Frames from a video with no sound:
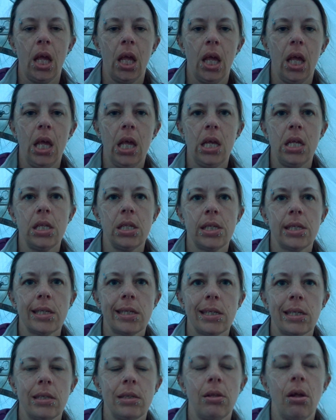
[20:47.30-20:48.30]

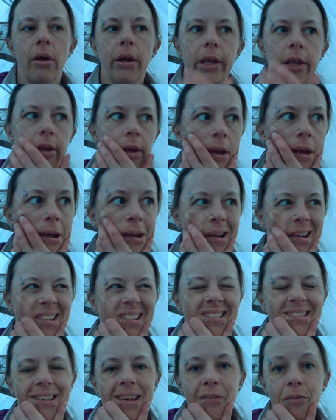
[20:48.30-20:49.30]
It's like
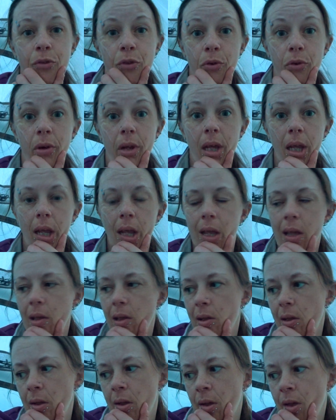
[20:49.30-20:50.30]
10:30.
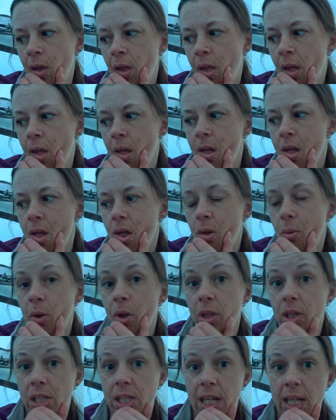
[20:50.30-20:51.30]
We
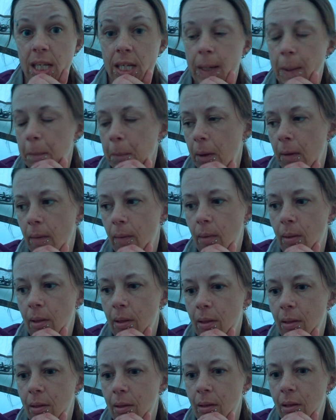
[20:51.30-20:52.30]
got the tent up,
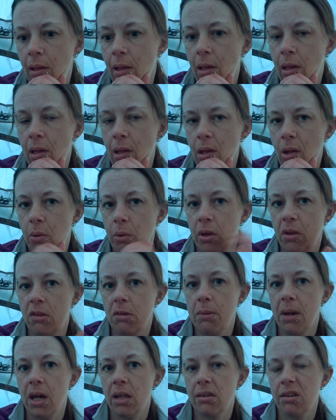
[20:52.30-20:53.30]
used
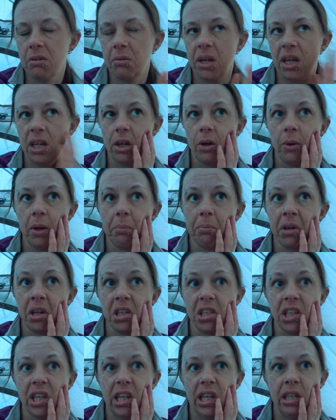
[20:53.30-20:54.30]
the bathroom, we had a quick bite
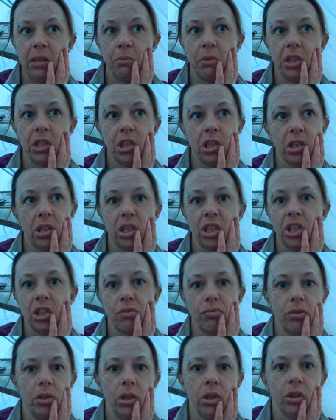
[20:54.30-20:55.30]
to eat, which I just
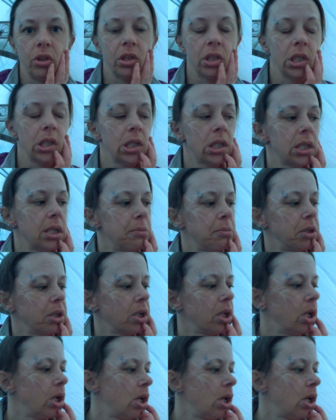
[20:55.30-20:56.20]
really couldn't stomach.